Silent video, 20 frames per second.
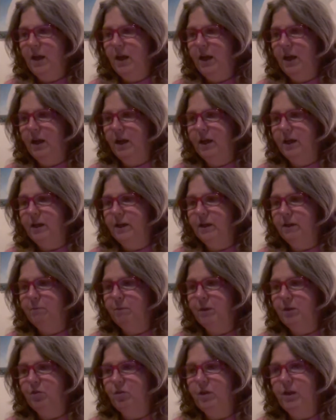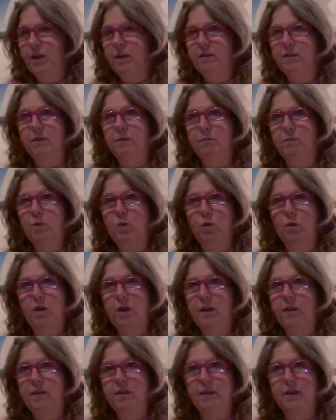but she has some
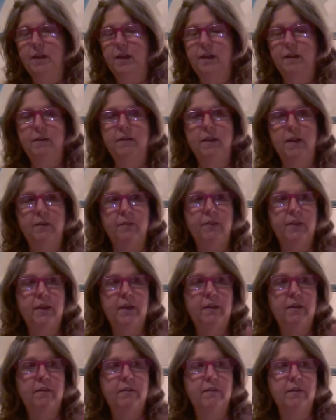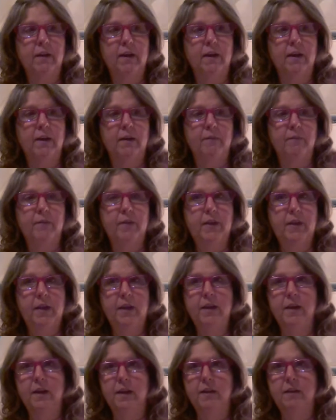great things. And these
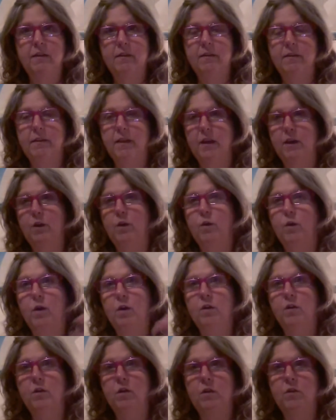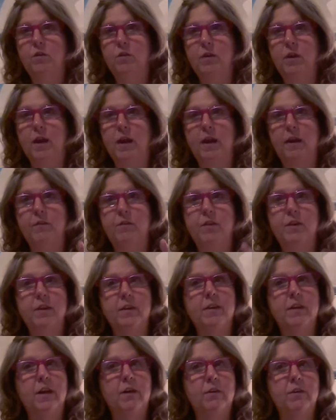kits though I've
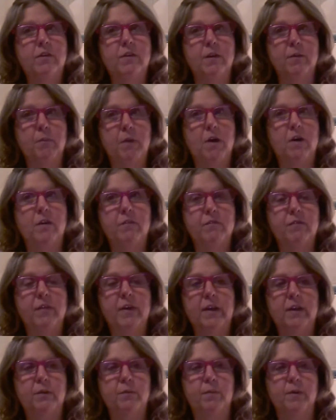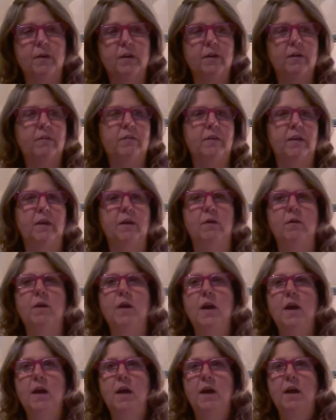just noticed them on Facebook. So,
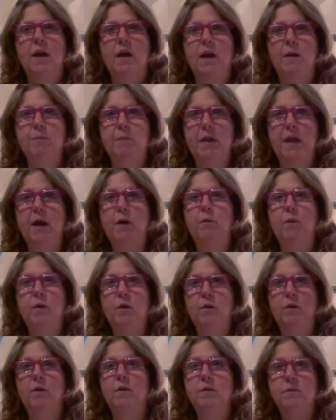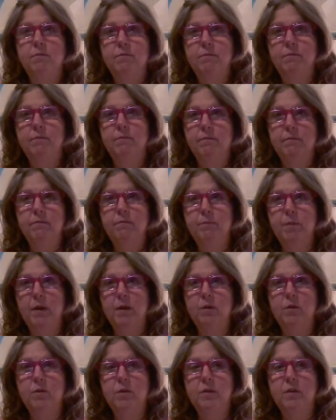but I will
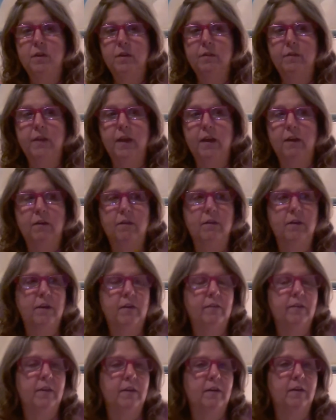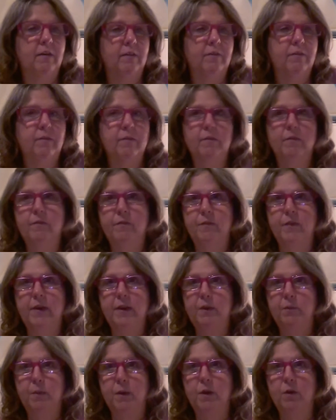post the
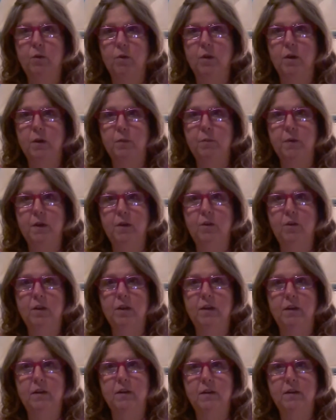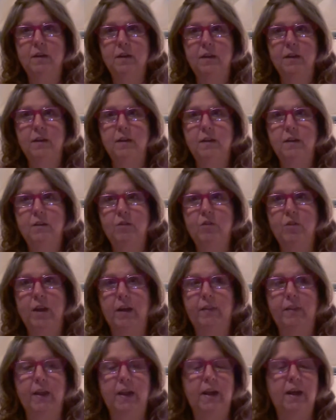Facebook group, and you can
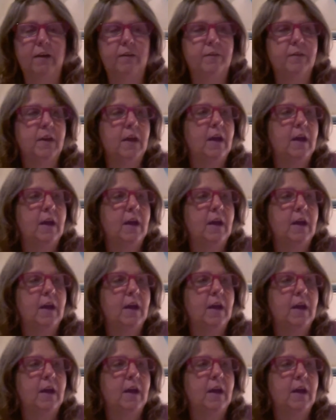check that out.